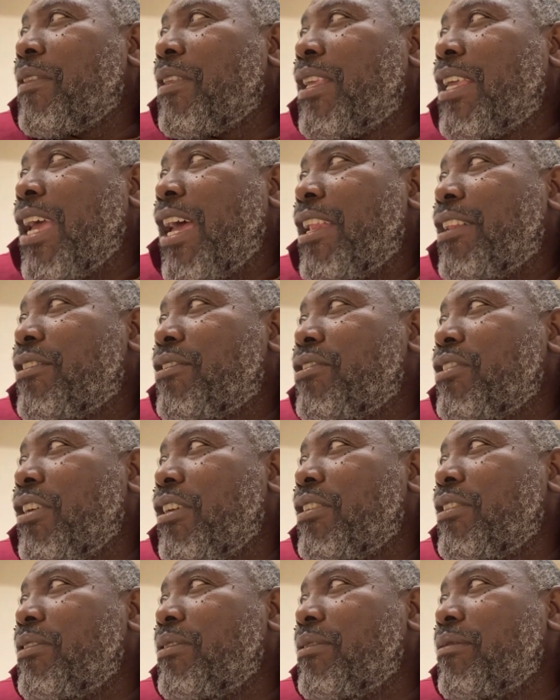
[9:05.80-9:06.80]
kind of
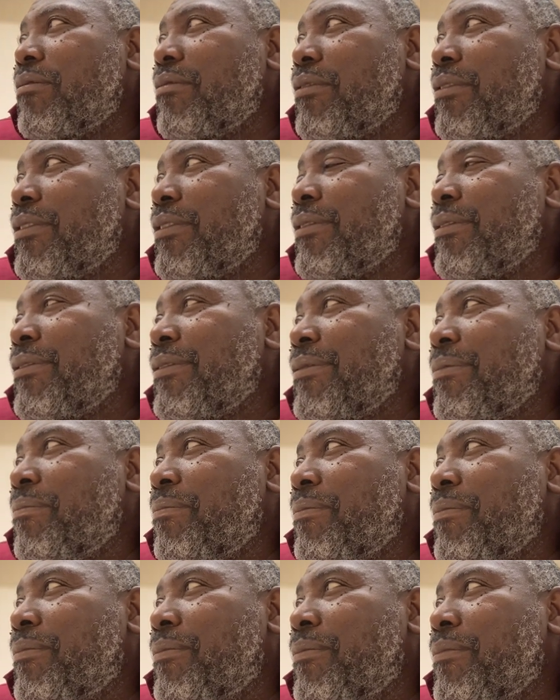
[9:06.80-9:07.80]
chuckled,
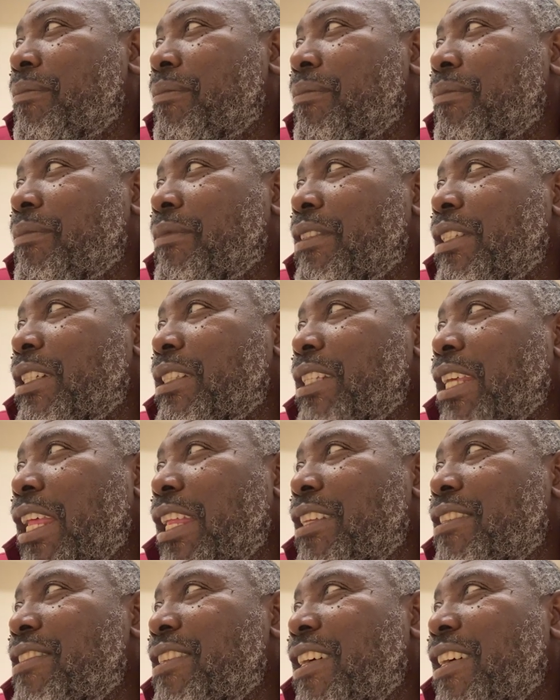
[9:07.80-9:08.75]
looked at each